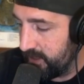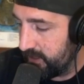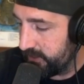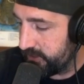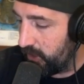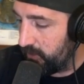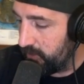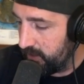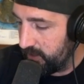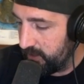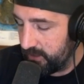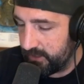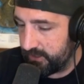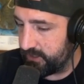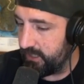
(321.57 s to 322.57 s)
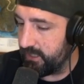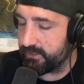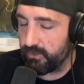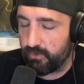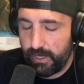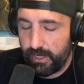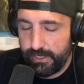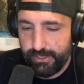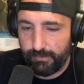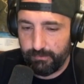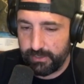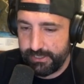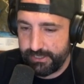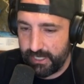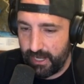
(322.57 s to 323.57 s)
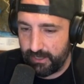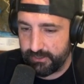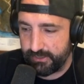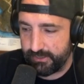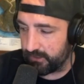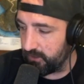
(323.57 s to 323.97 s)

So she does a great job reaching out, and she's like,